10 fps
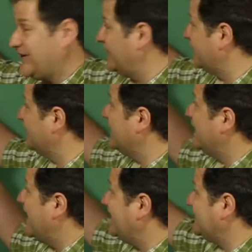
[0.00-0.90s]
dark.
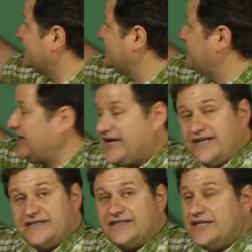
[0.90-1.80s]
And this is
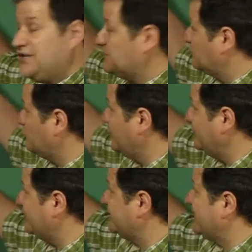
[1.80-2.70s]
because
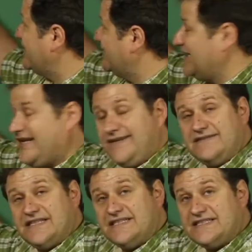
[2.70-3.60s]
roots,
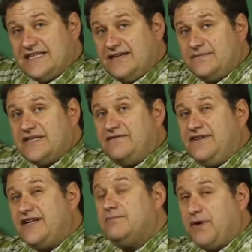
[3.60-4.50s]
leaves, and stems have
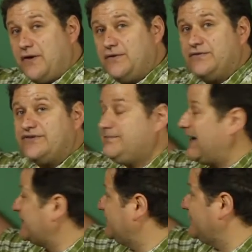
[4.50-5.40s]
decomposed.
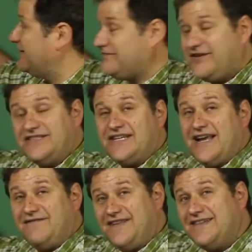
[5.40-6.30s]
Bacteria and fungi
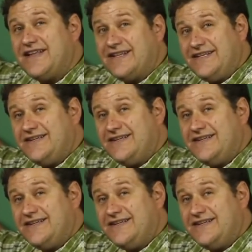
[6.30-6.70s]
have done that